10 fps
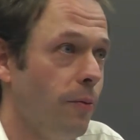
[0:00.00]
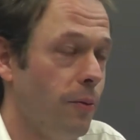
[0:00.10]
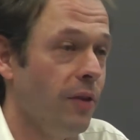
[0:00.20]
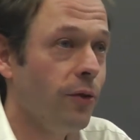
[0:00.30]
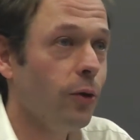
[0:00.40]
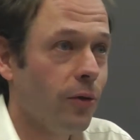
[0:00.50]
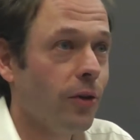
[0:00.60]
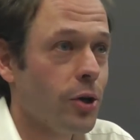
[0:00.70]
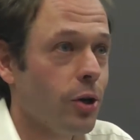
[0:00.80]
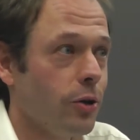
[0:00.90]
before
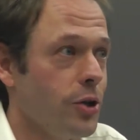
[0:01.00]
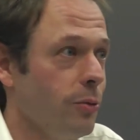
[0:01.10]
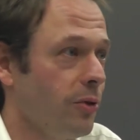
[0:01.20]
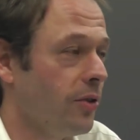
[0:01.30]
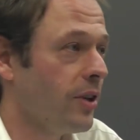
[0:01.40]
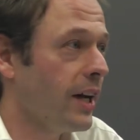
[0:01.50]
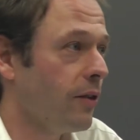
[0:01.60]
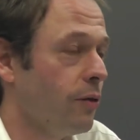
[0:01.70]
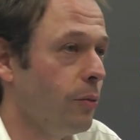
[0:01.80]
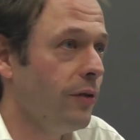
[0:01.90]
sociology was
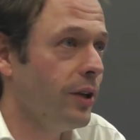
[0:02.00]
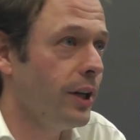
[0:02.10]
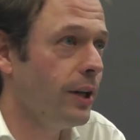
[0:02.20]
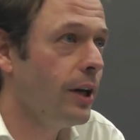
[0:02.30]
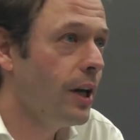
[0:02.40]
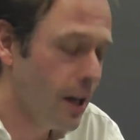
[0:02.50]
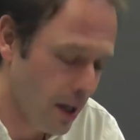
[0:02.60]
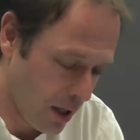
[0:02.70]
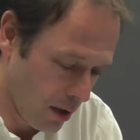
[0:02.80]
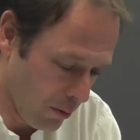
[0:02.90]
attacked from within,
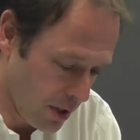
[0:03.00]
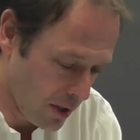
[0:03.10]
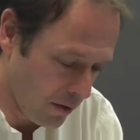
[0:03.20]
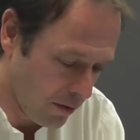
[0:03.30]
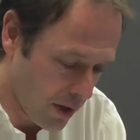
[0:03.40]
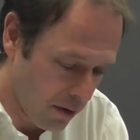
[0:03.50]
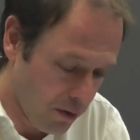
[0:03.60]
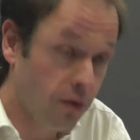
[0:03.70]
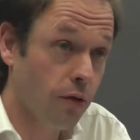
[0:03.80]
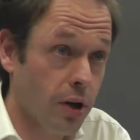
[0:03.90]
which is
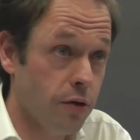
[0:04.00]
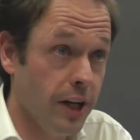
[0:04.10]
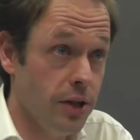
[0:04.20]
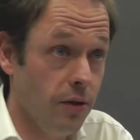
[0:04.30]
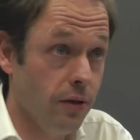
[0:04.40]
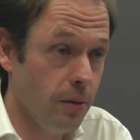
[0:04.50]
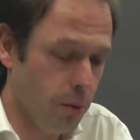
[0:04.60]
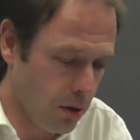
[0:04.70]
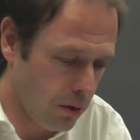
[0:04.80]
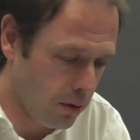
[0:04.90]
the structure agency
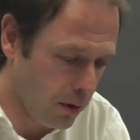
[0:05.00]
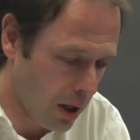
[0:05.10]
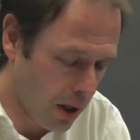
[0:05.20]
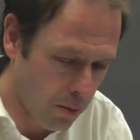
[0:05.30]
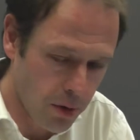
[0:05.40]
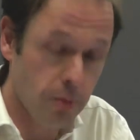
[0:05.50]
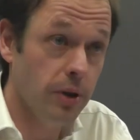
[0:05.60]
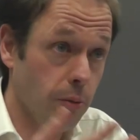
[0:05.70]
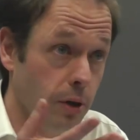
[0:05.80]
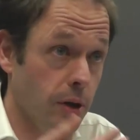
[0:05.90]
world, which
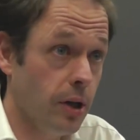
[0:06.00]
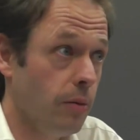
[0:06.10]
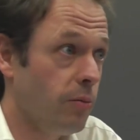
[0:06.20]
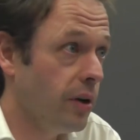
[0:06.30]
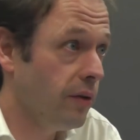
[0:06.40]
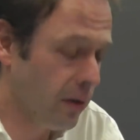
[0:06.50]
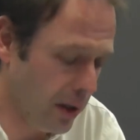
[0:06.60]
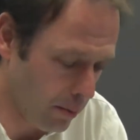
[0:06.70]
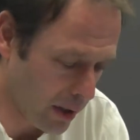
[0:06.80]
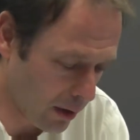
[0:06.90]
we heard
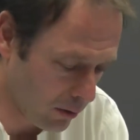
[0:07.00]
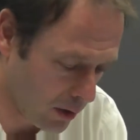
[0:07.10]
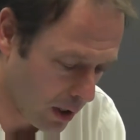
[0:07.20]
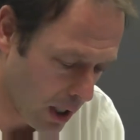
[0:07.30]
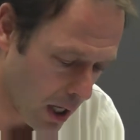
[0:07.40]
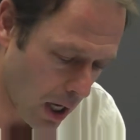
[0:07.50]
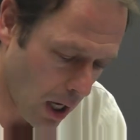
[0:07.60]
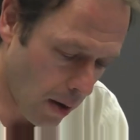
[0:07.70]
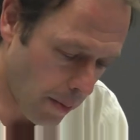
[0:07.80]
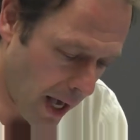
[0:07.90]
previously about.
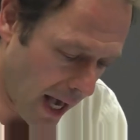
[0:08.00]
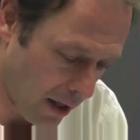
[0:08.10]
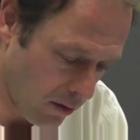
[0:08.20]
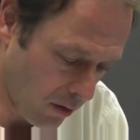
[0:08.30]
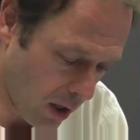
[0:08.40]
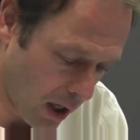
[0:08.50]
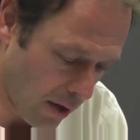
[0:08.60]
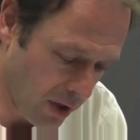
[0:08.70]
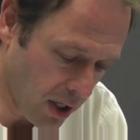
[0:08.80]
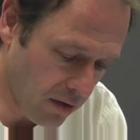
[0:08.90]

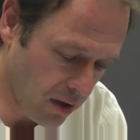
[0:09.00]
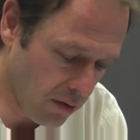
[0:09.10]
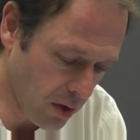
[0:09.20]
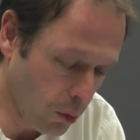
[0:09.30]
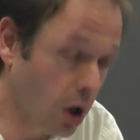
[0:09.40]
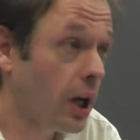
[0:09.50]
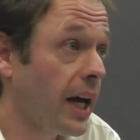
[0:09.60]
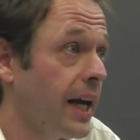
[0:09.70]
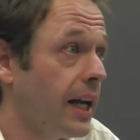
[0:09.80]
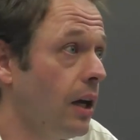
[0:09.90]
And the idea that one
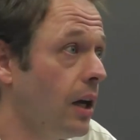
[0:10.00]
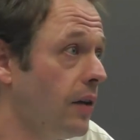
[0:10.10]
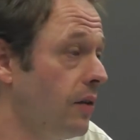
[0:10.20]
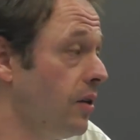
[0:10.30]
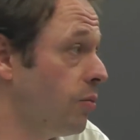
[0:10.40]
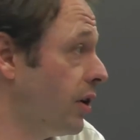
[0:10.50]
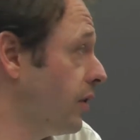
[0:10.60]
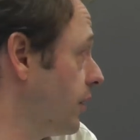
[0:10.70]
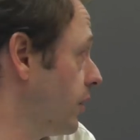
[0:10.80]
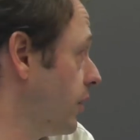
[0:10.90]
can analyse these
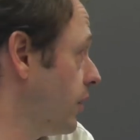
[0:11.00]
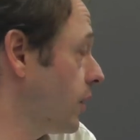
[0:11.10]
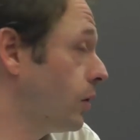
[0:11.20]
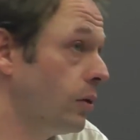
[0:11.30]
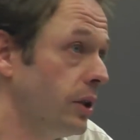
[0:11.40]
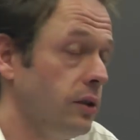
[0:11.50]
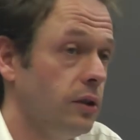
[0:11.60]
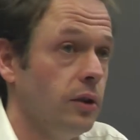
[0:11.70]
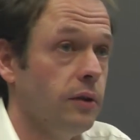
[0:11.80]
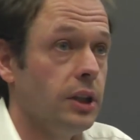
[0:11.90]
processes according
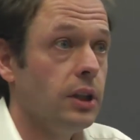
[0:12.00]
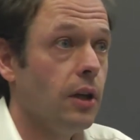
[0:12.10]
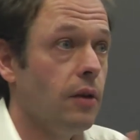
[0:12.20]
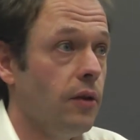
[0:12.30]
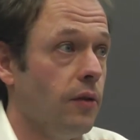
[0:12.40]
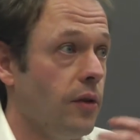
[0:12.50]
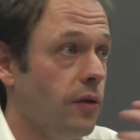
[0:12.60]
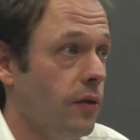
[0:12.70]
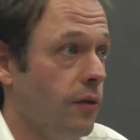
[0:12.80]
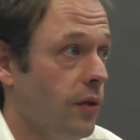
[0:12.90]
to
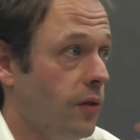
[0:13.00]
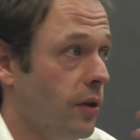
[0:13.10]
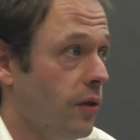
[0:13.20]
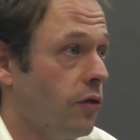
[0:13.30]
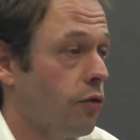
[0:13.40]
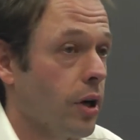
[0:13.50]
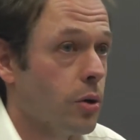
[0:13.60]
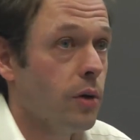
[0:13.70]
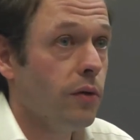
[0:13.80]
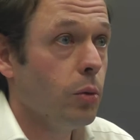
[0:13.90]
the certain
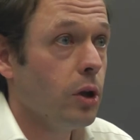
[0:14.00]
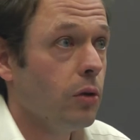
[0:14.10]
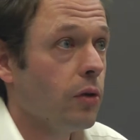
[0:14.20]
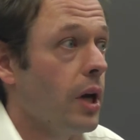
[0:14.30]
structure of a world